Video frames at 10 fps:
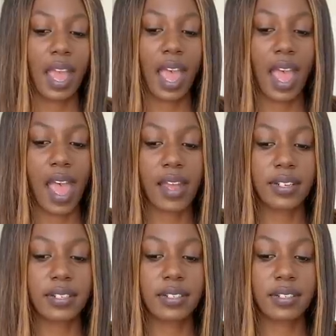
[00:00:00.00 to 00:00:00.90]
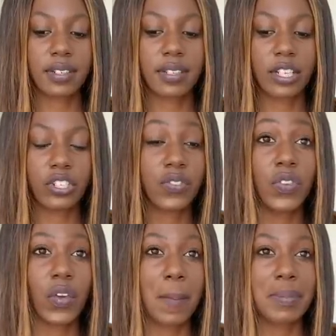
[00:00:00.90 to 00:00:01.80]
And they just
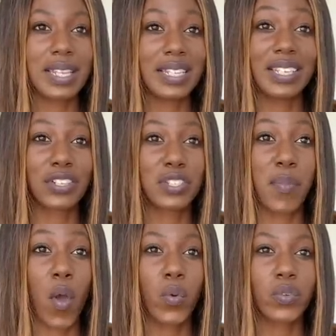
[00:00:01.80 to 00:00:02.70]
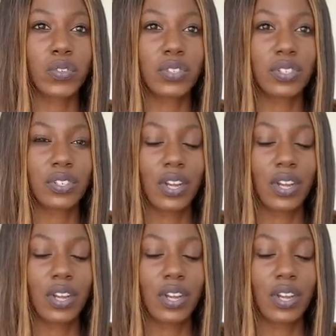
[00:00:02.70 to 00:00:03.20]
feel completely exposed.